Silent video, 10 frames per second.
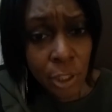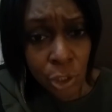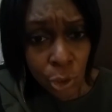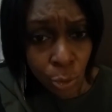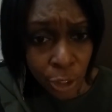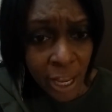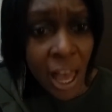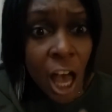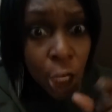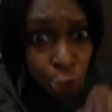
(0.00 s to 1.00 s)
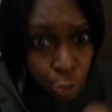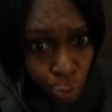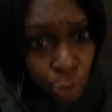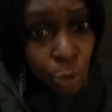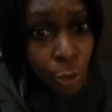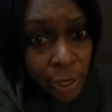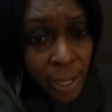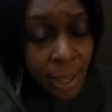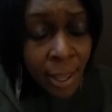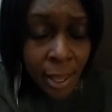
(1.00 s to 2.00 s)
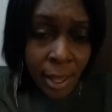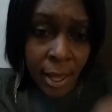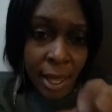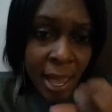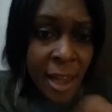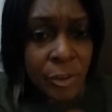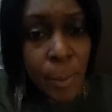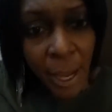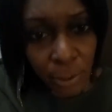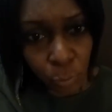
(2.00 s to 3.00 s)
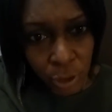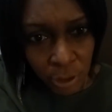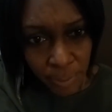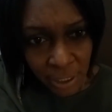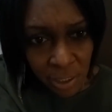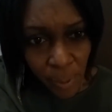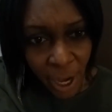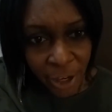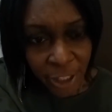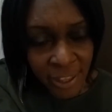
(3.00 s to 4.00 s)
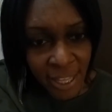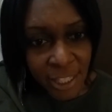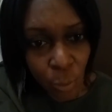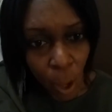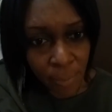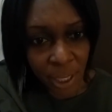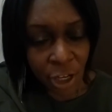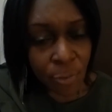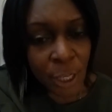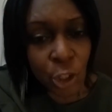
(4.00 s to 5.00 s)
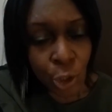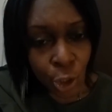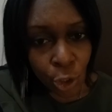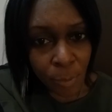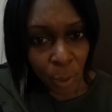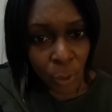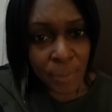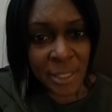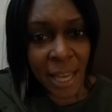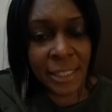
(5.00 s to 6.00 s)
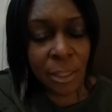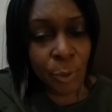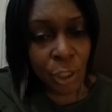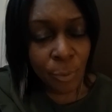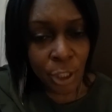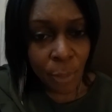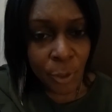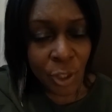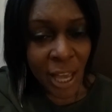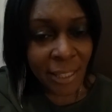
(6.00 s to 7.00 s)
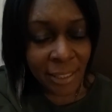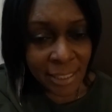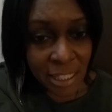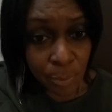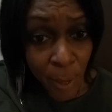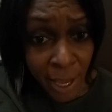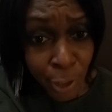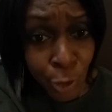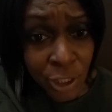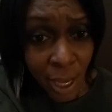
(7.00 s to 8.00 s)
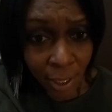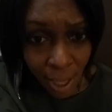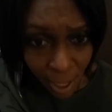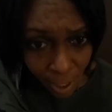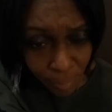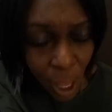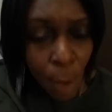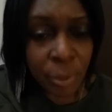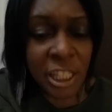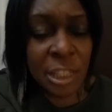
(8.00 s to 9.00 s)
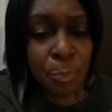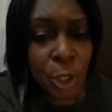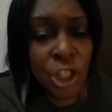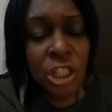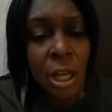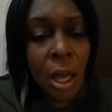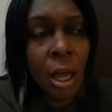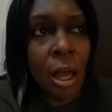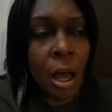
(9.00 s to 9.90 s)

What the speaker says: a good story, a true story. Everybody wants to be inspired, and that's why I'm here. Make sure you go to my website, www.lyninspires.com. Please push the